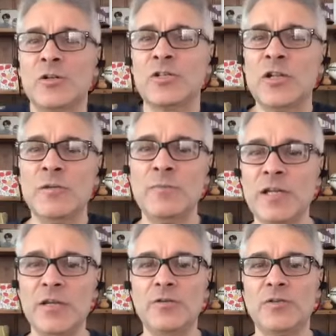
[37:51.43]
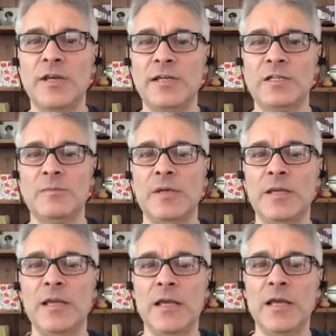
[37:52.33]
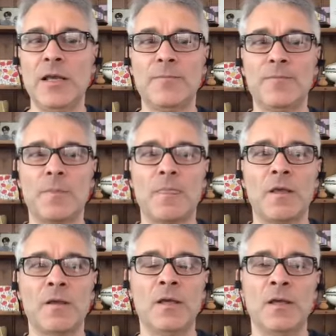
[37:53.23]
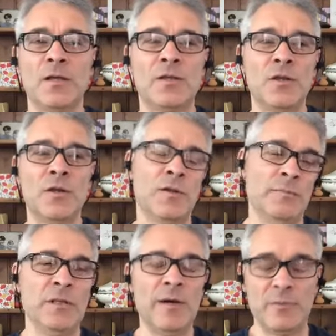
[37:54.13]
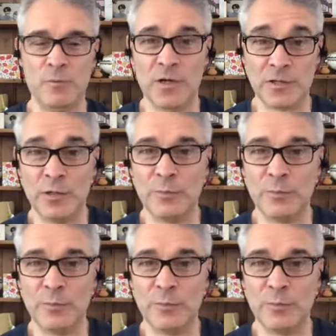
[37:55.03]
There's nobody who's going to be eh, yeah, I mean, there might be one or oh, two.